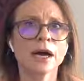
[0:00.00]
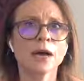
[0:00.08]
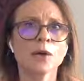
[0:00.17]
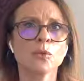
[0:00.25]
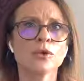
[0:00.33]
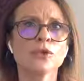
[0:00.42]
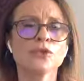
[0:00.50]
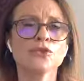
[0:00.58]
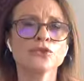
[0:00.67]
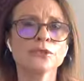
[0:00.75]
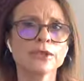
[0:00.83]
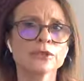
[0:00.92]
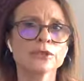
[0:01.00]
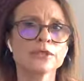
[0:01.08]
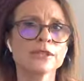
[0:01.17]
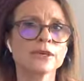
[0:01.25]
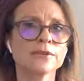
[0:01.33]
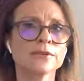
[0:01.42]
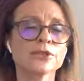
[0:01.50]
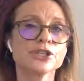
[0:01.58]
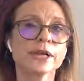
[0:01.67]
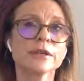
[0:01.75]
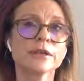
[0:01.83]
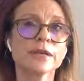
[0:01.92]
I would treat yourself
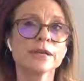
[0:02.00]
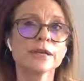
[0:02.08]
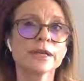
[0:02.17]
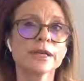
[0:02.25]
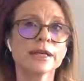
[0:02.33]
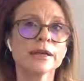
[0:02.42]
gently